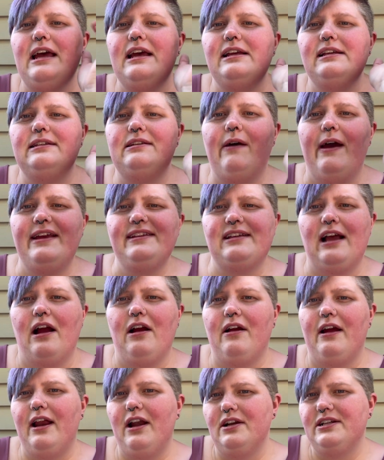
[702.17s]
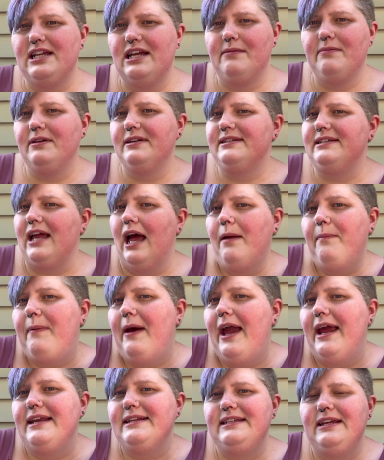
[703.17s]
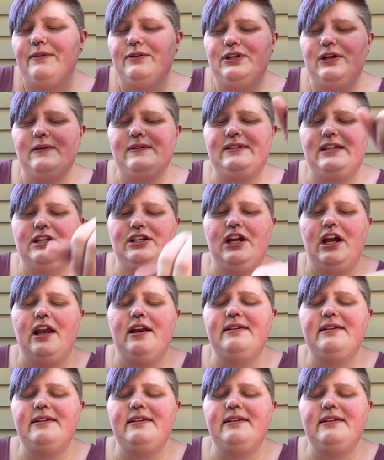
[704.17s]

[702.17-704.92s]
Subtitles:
so I saw her at her table, stopped by to see what she was stitching on.